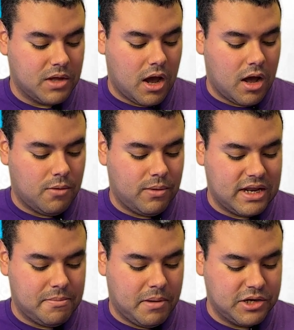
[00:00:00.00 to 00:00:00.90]
when
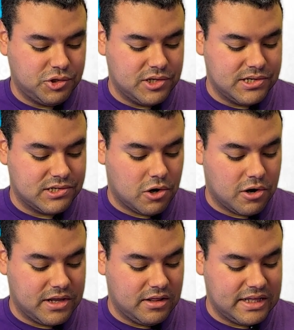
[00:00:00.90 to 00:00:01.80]
he punches
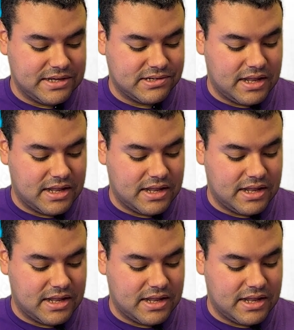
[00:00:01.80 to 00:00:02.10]
Hercules,